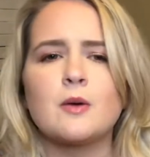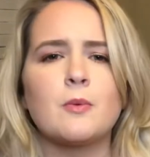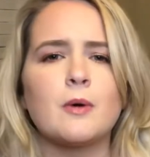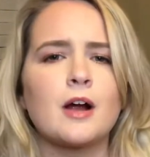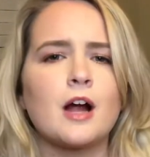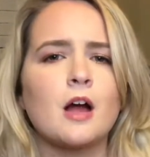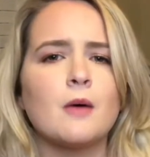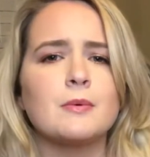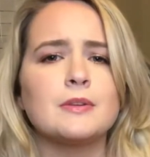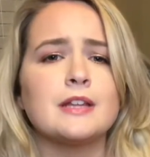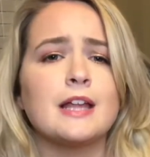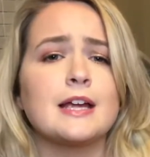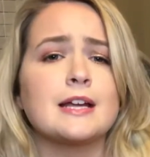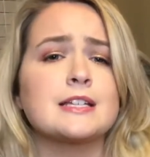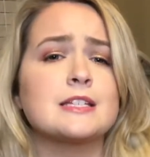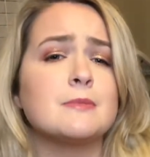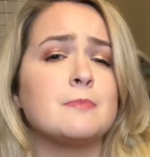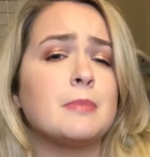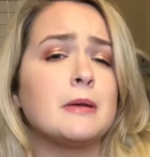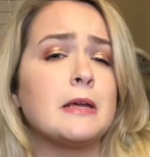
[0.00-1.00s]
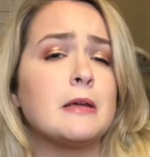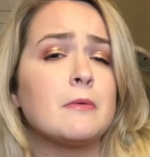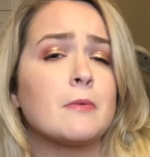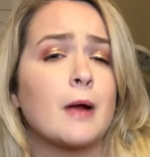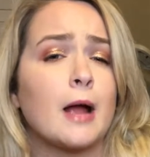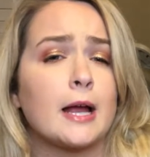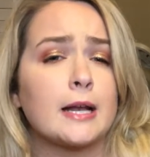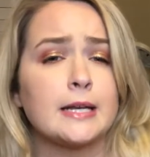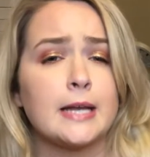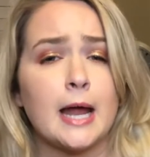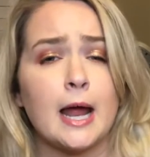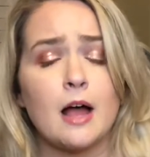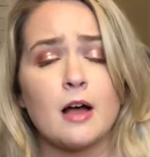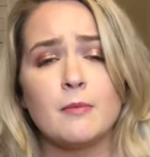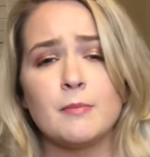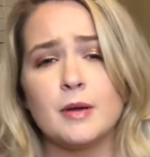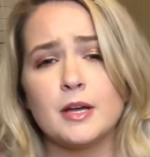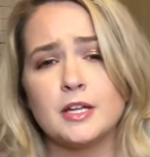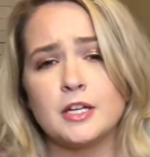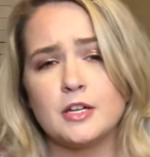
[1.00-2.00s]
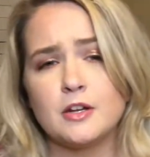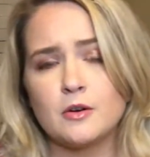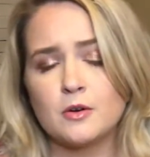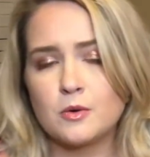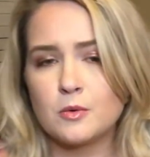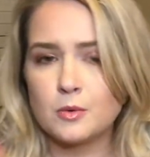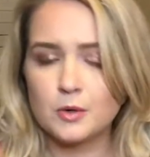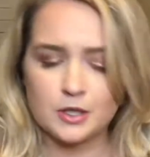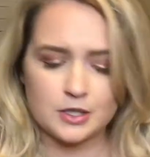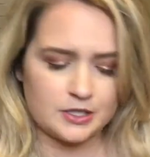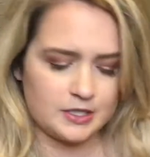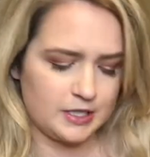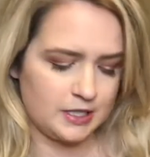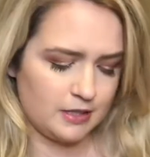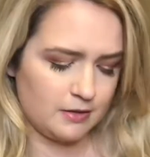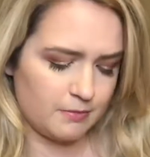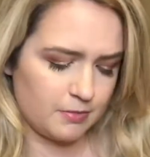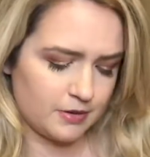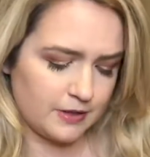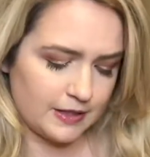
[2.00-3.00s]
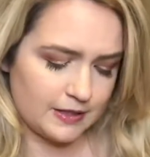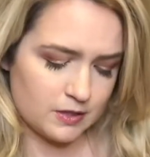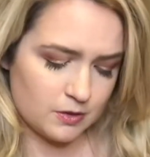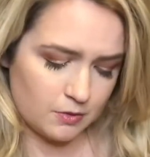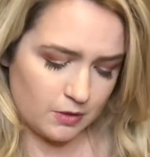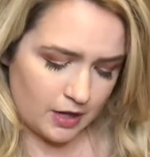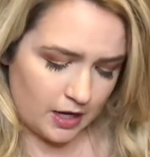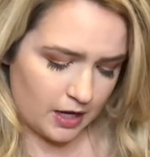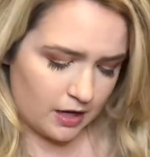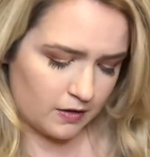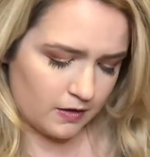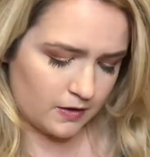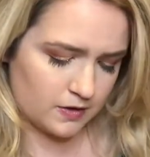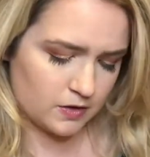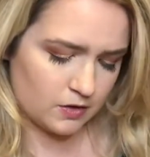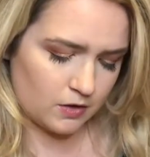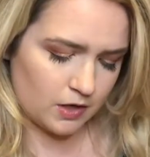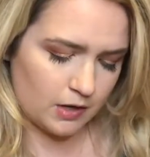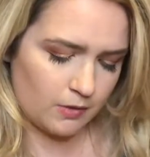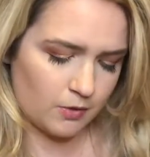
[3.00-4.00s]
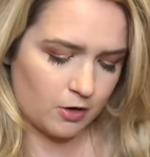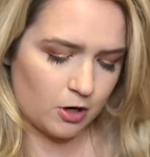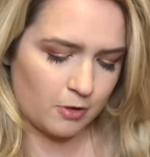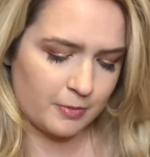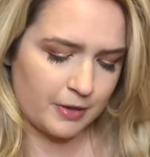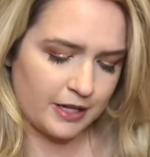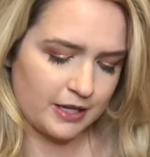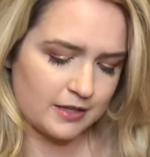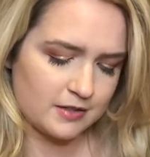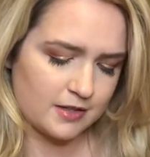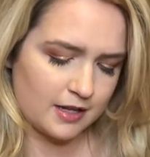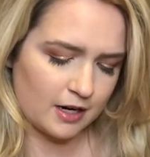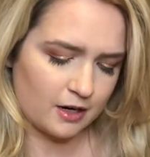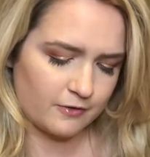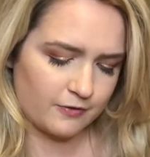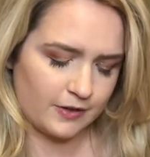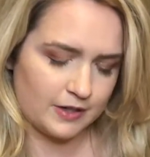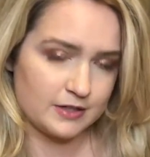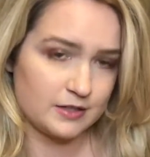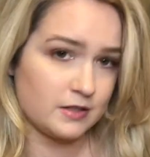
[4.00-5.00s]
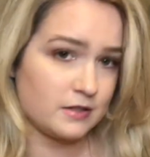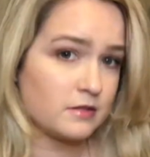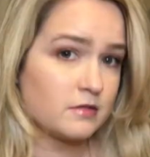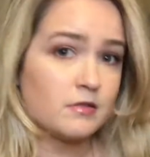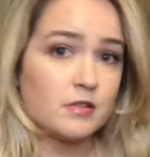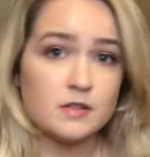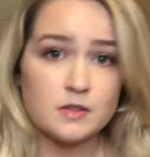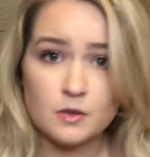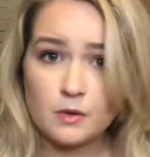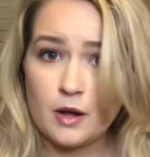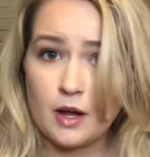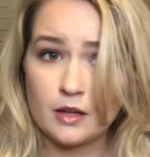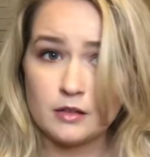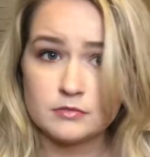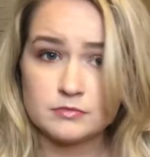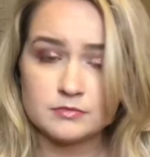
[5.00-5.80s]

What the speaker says: where I would like to be right now, but you know, quarantine. But that's okay. That's all right. We're all making sacrifices. It's okay.